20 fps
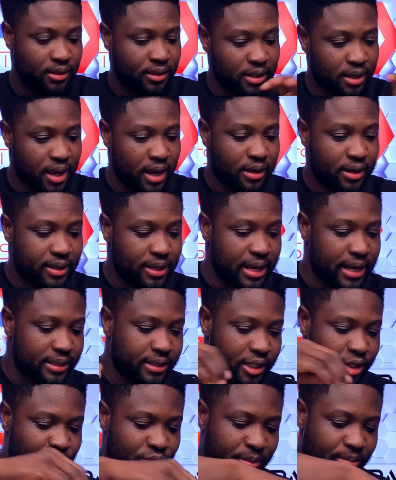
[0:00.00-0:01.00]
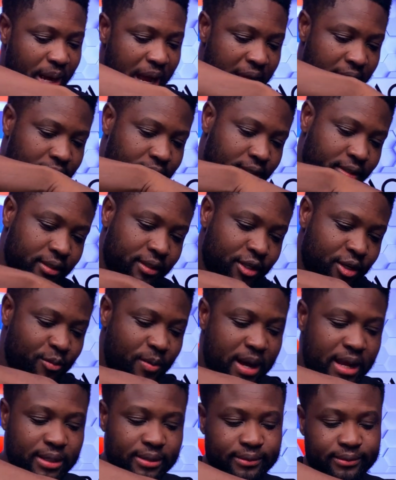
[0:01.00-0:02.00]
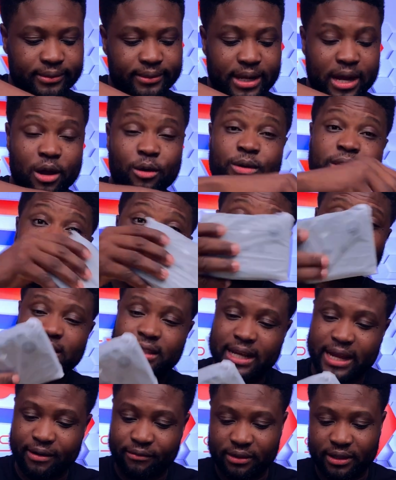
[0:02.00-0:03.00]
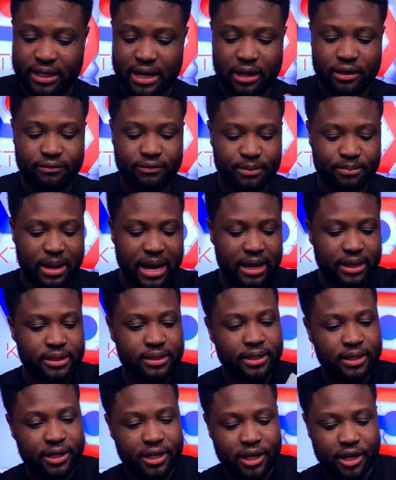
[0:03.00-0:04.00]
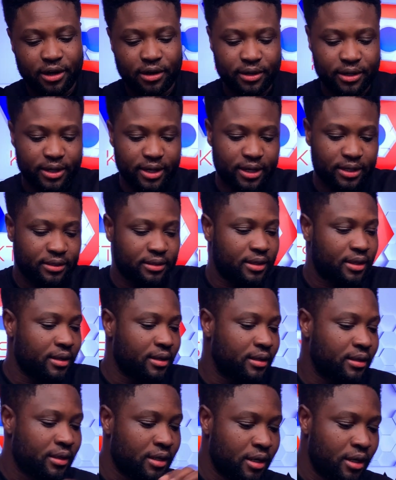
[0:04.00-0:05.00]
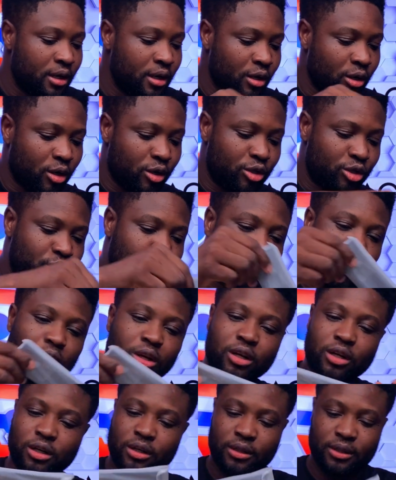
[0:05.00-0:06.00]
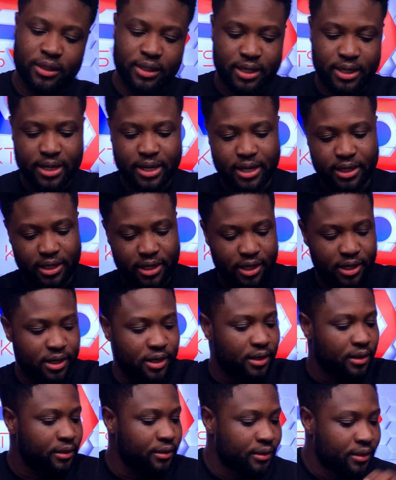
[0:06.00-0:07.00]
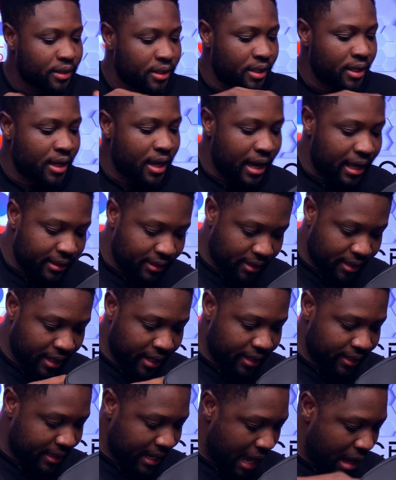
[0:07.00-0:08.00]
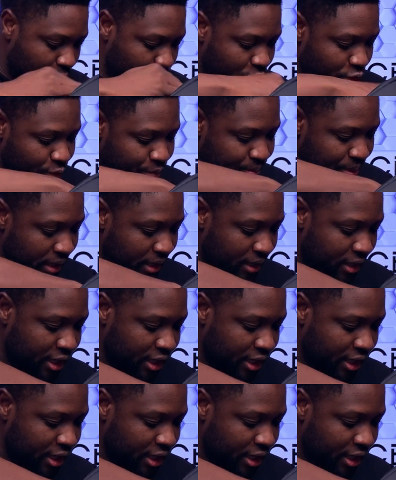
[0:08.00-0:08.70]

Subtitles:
Another accessory box. You know what? I always like to take everything out of the box. Here is the controller, and here I think that will be the